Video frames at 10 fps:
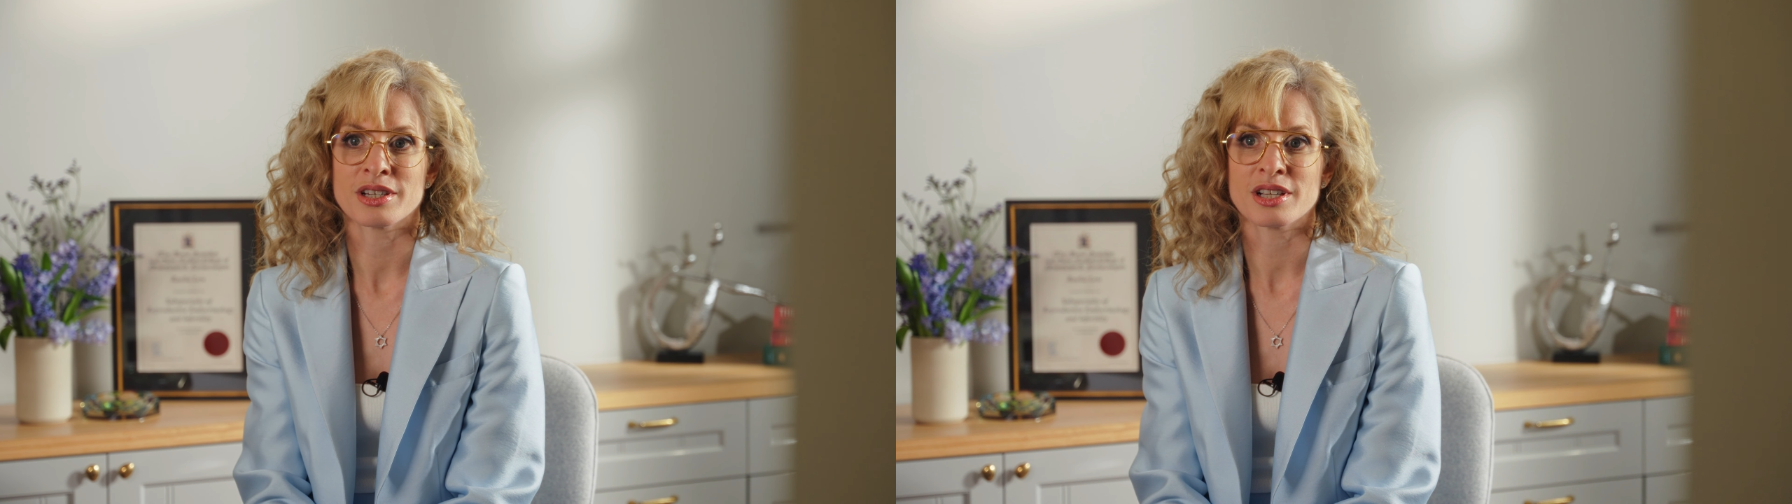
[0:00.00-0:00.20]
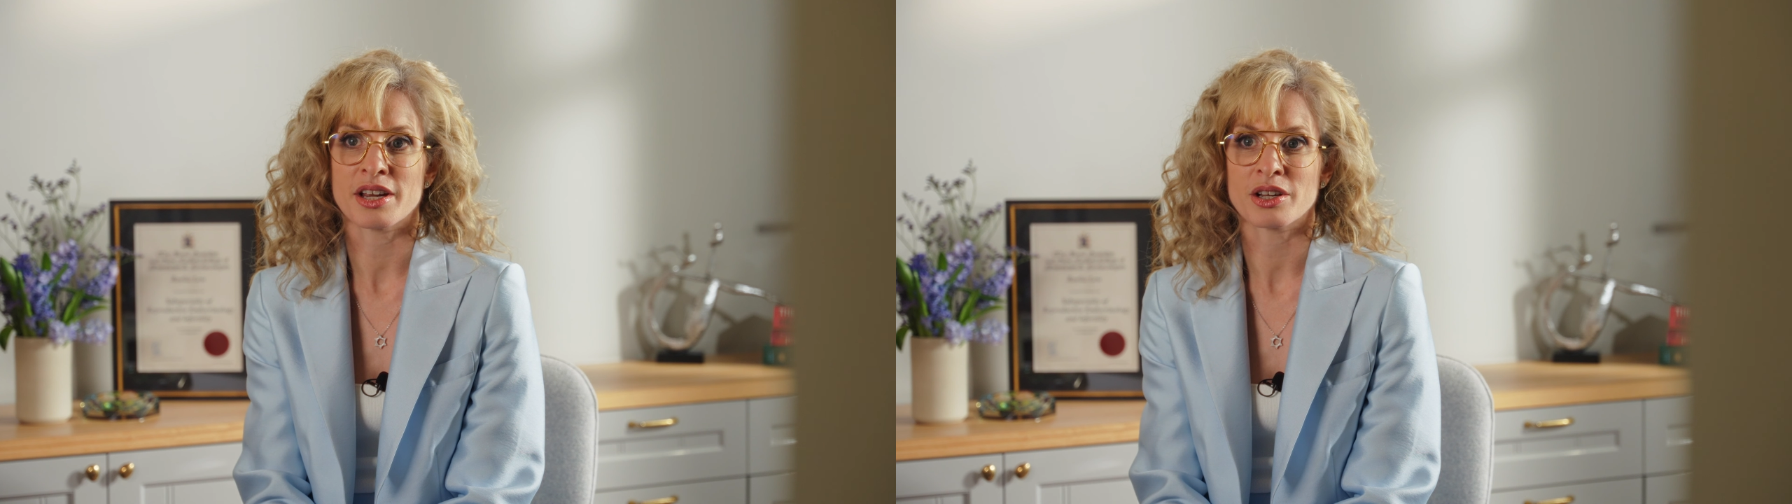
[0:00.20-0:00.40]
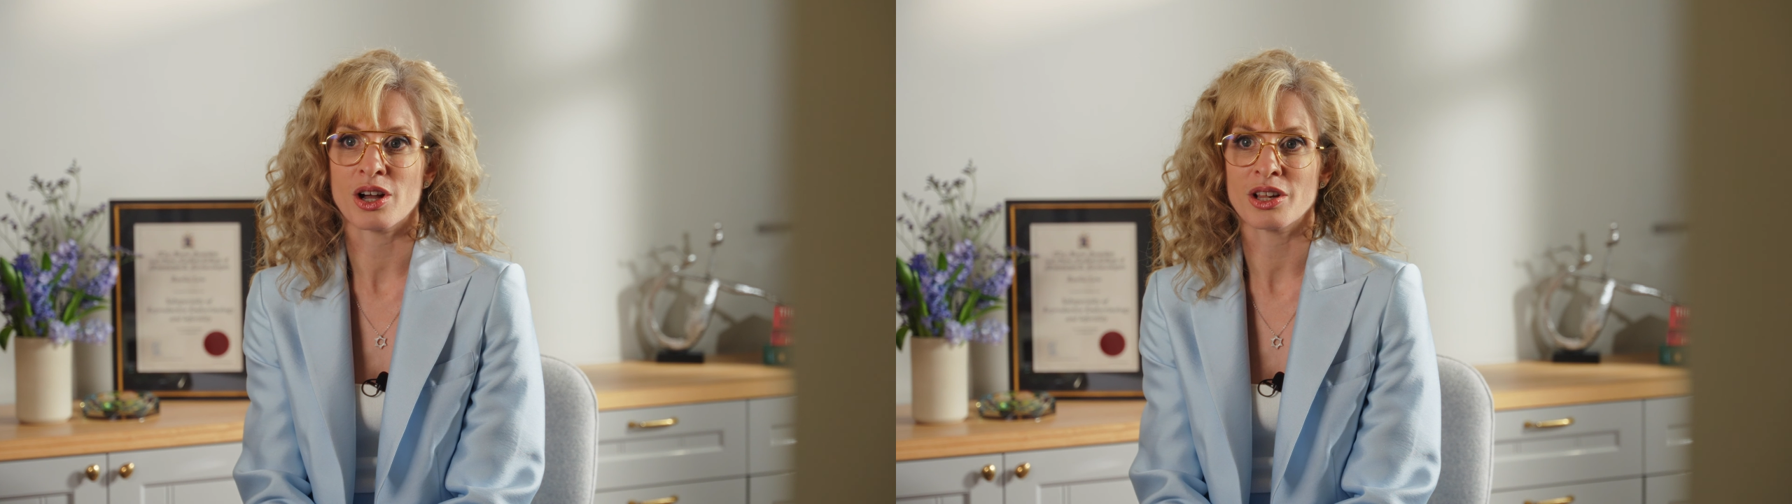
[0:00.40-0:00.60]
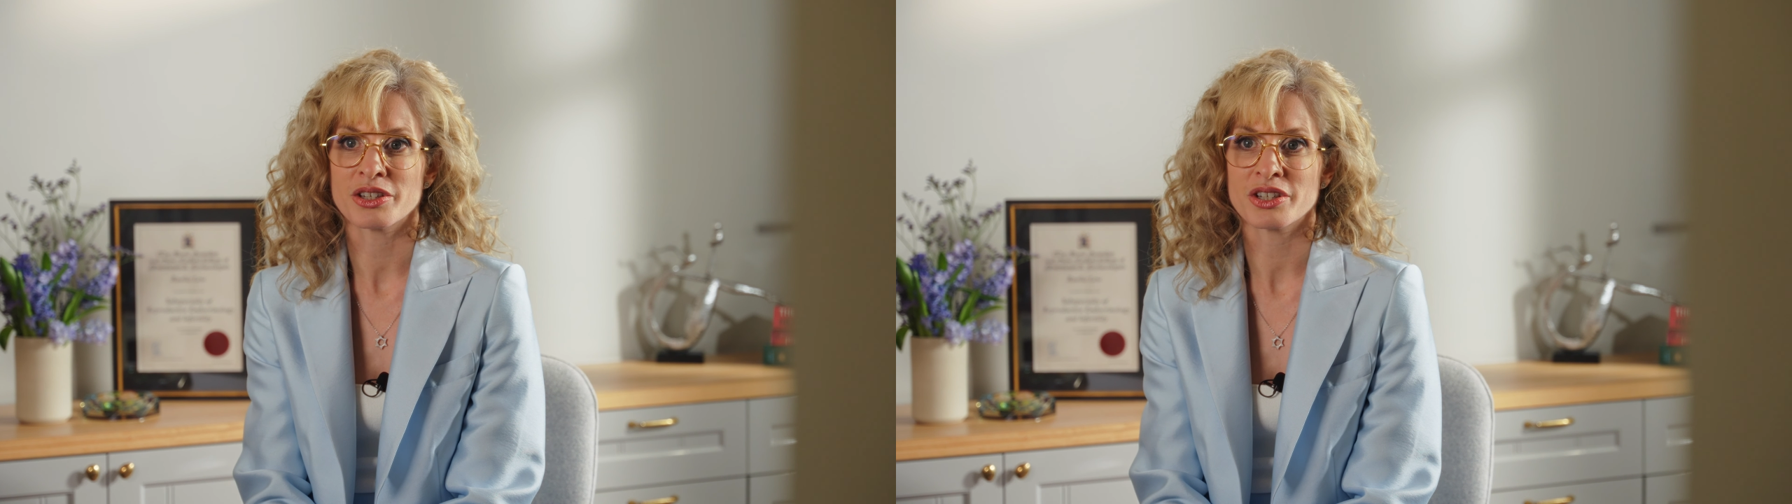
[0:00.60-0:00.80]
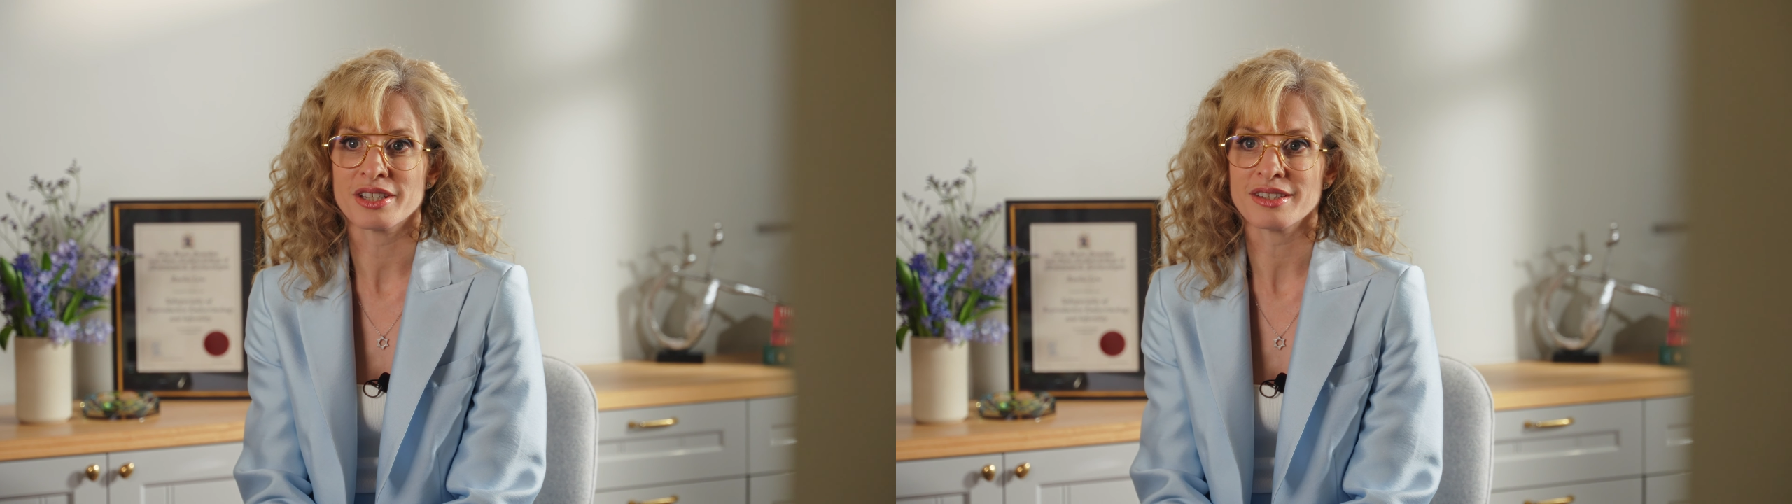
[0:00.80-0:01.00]

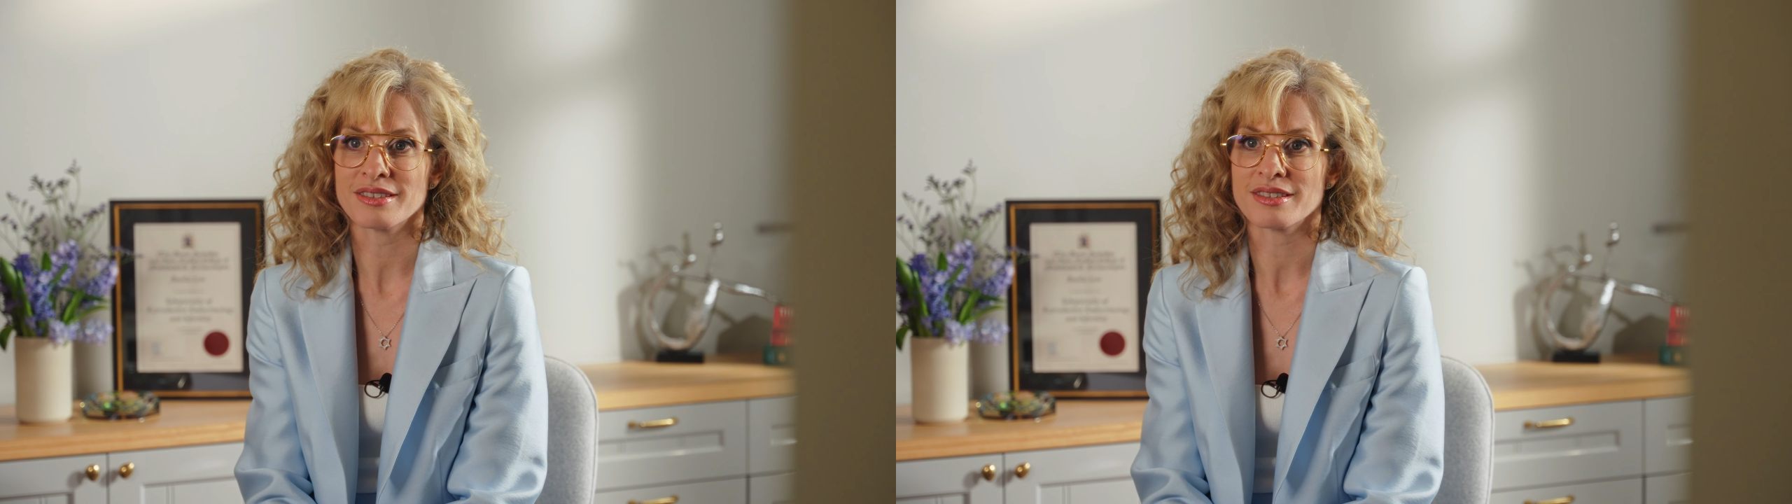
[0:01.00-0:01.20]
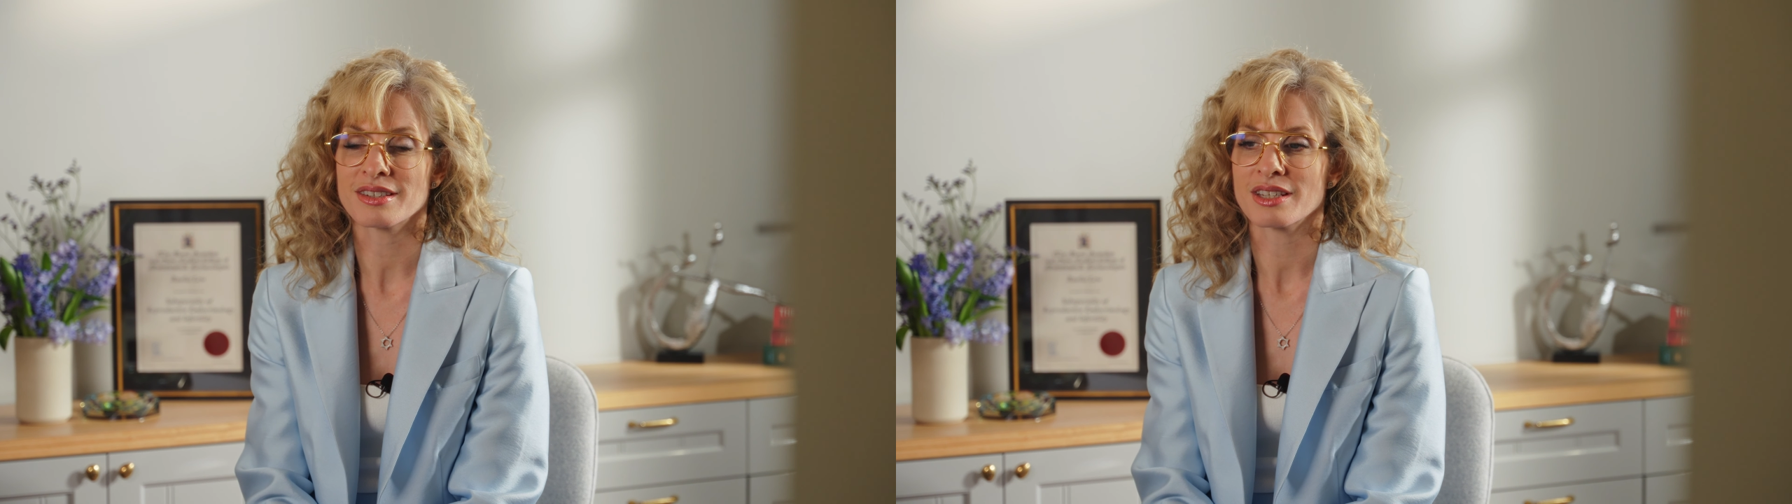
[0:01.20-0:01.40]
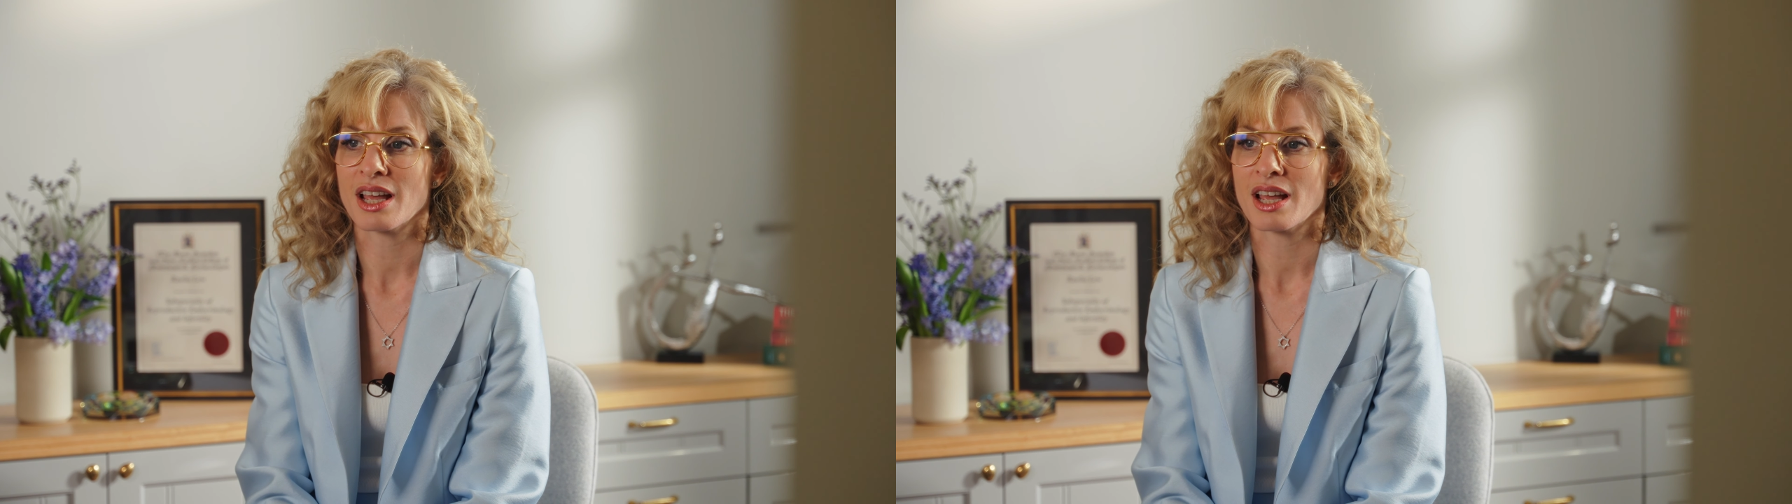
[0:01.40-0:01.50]
gynecologist,